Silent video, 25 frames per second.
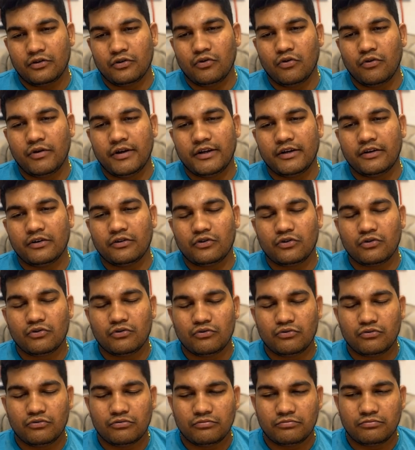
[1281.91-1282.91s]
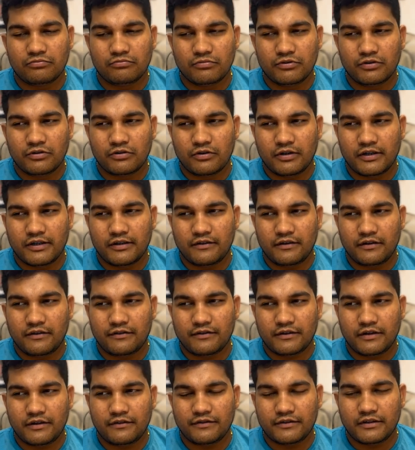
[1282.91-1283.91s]
going to,
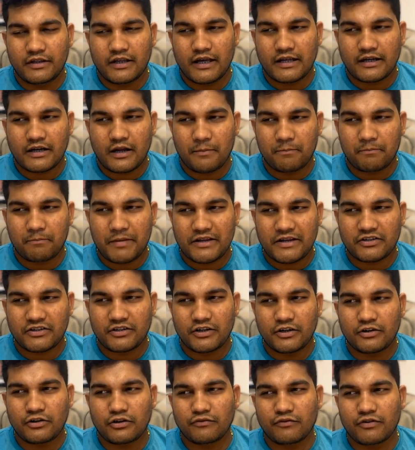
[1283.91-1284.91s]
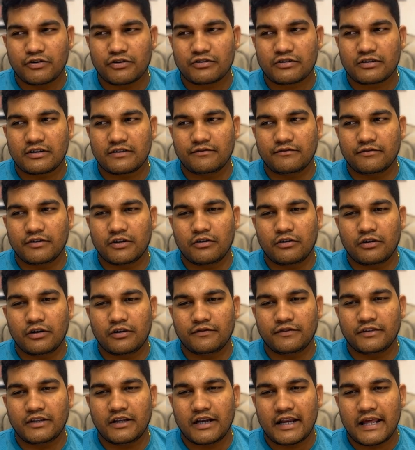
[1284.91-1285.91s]
if they are compassionate towards someone or
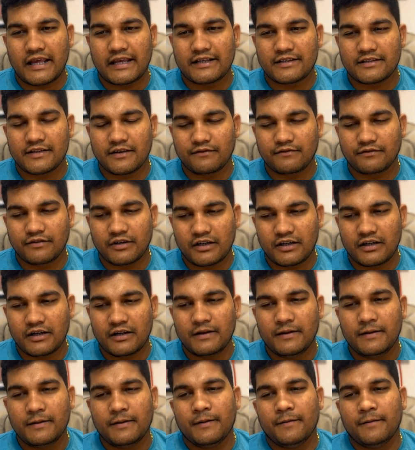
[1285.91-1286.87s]
if they like someone,